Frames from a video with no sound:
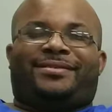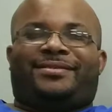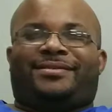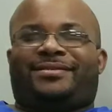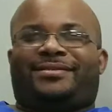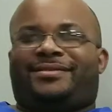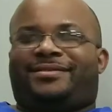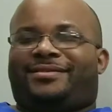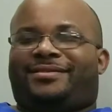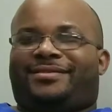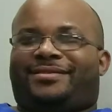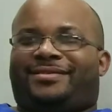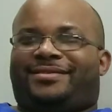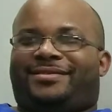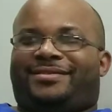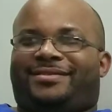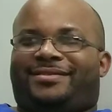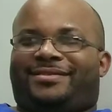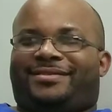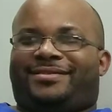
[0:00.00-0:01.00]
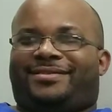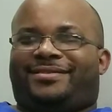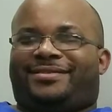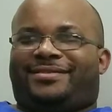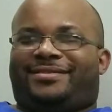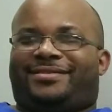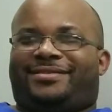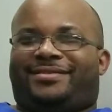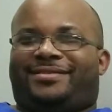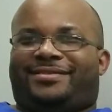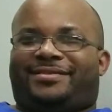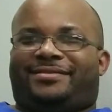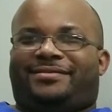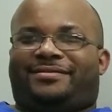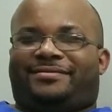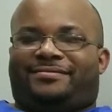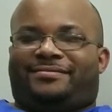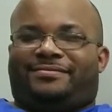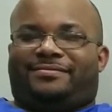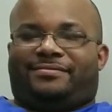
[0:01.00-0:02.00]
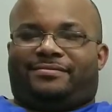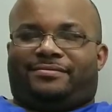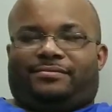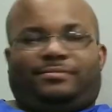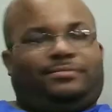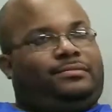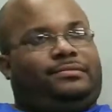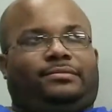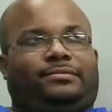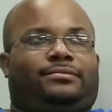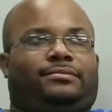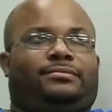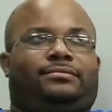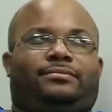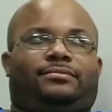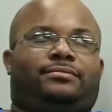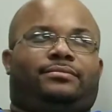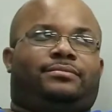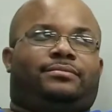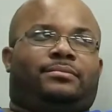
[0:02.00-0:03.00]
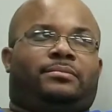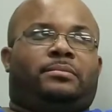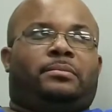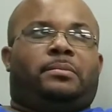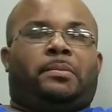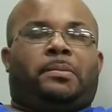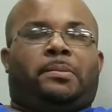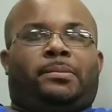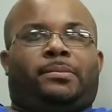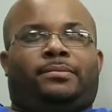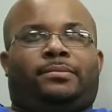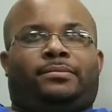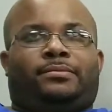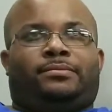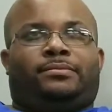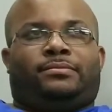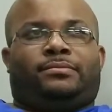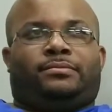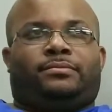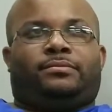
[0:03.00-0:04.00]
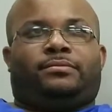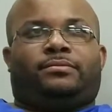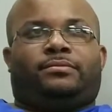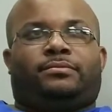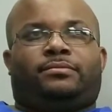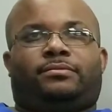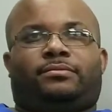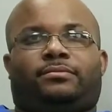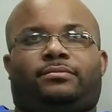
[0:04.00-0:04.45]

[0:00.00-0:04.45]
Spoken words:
(not speaking)